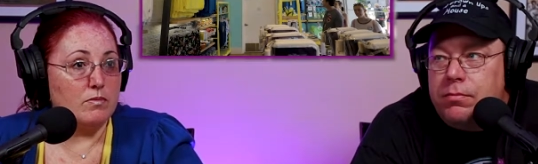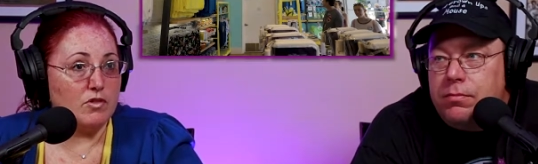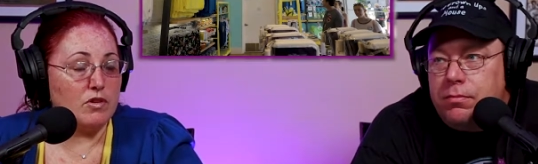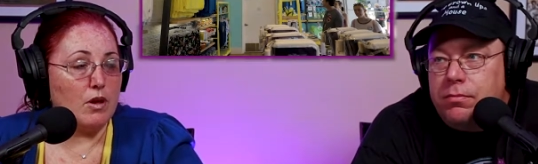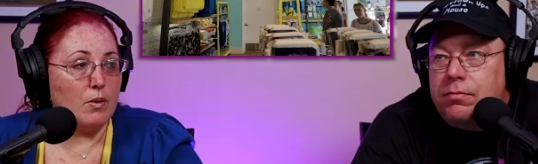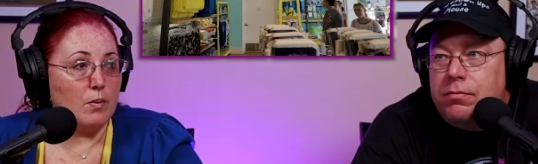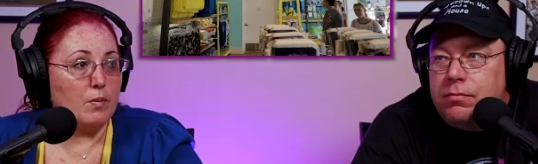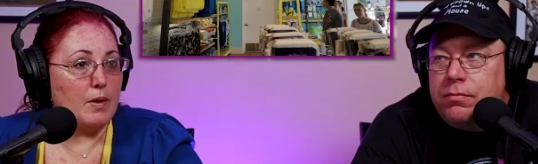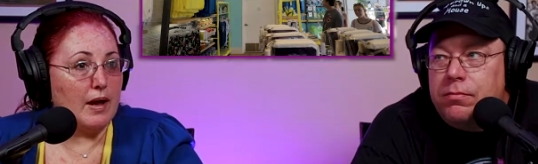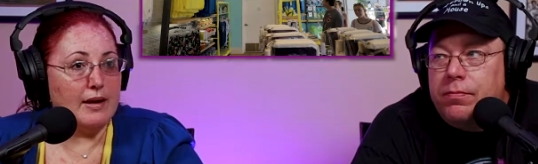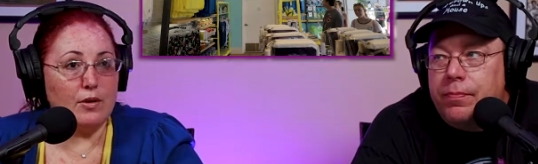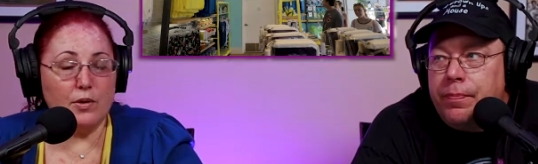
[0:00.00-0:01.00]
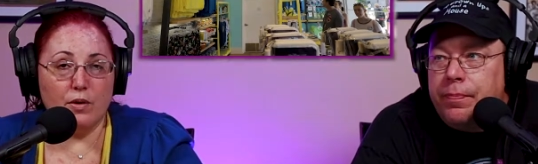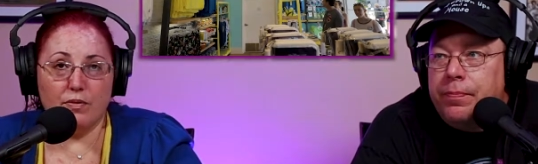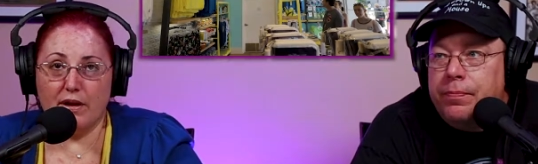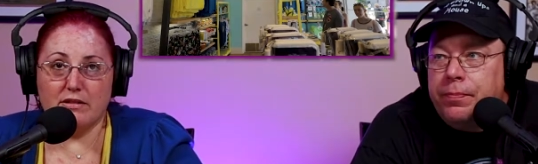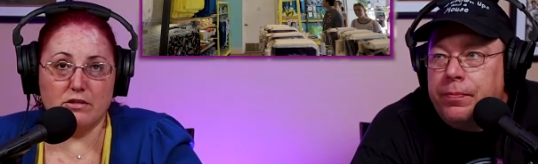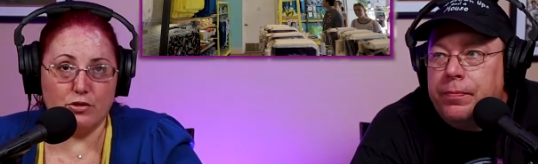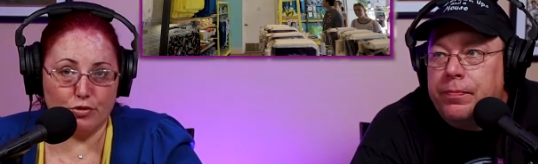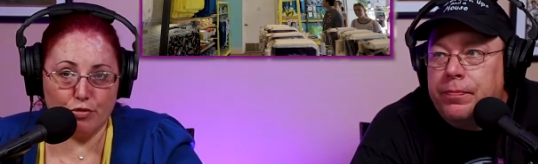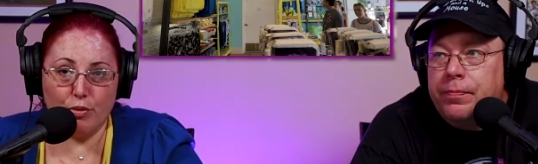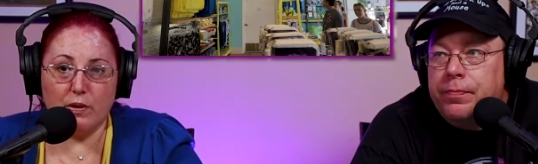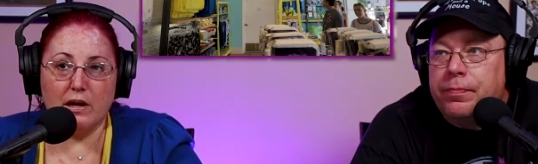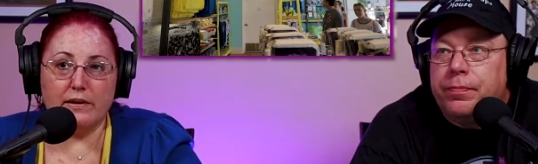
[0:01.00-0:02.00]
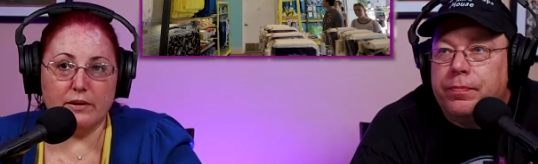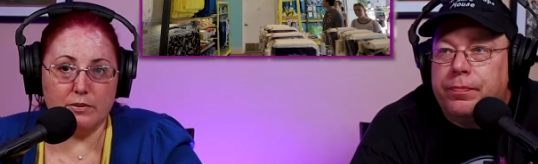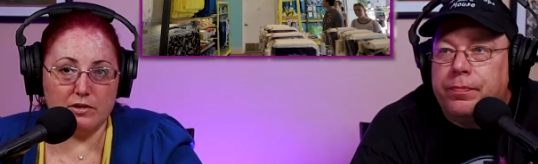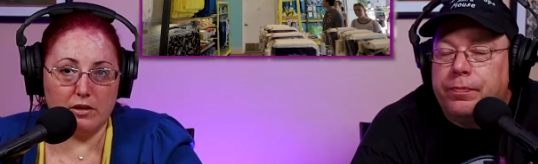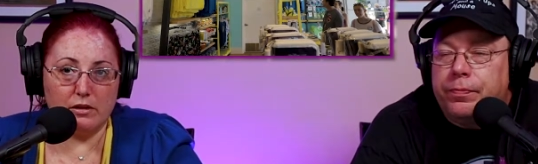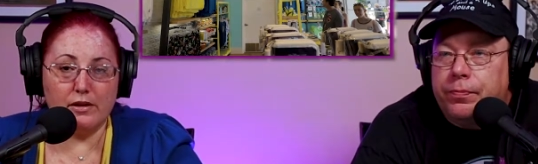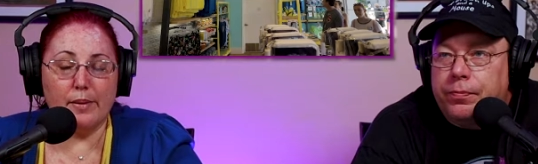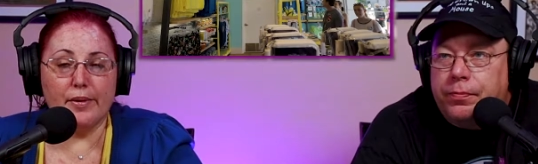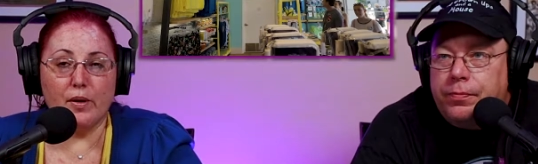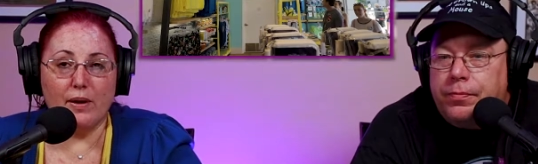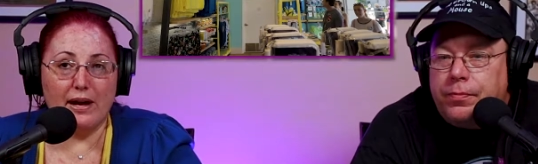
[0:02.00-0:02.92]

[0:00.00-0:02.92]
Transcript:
Speaker 1: So I don't know if that's still true or not. That was a long time ago.